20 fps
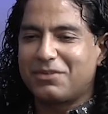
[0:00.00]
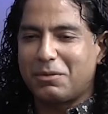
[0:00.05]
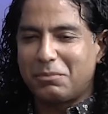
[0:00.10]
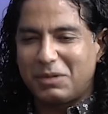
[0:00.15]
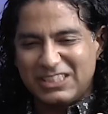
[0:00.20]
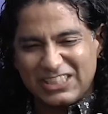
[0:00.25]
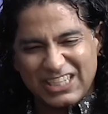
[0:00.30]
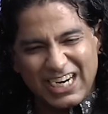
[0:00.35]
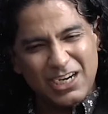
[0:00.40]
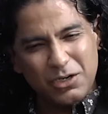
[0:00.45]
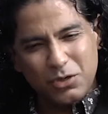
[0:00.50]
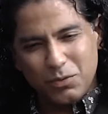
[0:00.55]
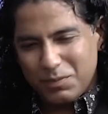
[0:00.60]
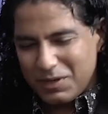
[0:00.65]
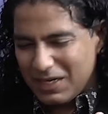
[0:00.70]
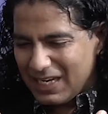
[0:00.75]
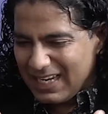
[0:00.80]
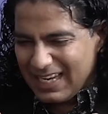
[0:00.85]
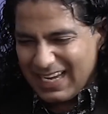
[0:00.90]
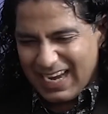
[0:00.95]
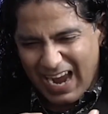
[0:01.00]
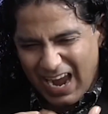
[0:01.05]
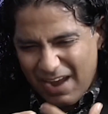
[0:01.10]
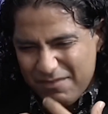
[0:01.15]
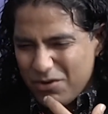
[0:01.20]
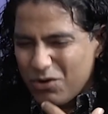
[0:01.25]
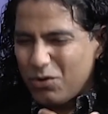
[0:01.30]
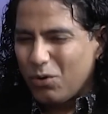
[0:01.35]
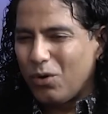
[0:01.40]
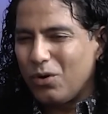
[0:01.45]
From my childhood,
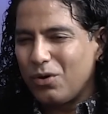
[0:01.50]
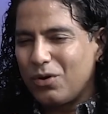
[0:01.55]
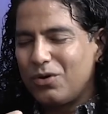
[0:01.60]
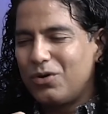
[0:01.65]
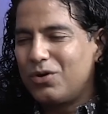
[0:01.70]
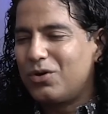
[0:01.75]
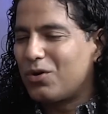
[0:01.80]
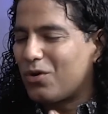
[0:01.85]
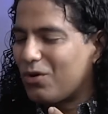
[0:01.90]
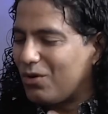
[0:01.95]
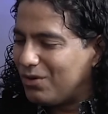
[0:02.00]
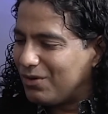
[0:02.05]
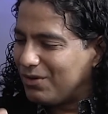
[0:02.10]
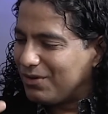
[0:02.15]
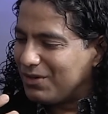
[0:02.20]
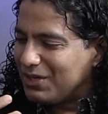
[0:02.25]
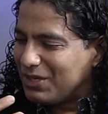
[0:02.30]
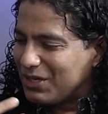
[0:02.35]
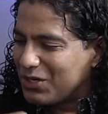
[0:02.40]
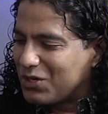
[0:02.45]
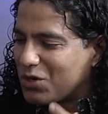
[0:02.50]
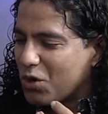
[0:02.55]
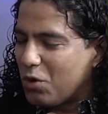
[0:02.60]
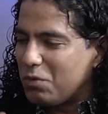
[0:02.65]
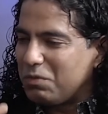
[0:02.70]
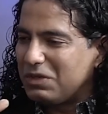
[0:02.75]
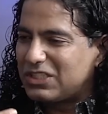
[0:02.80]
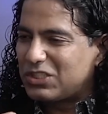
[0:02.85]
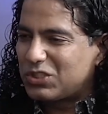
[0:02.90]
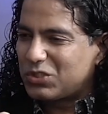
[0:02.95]
I've
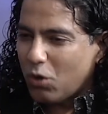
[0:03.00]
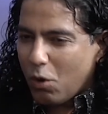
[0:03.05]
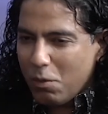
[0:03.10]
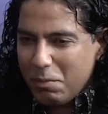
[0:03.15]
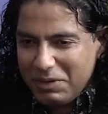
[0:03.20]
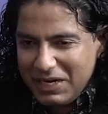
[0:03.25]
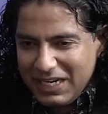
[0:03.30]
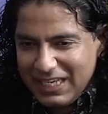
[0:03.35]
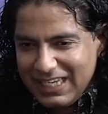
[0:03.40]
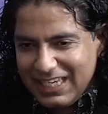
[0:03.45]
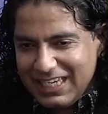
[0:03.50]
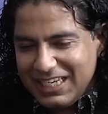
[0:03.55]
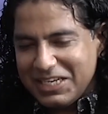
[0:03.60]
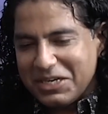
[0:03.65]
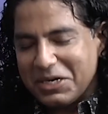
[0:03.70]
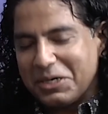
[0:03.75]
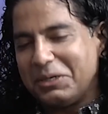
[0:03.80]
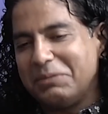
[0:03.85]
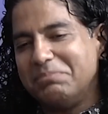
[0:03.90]
grown with so many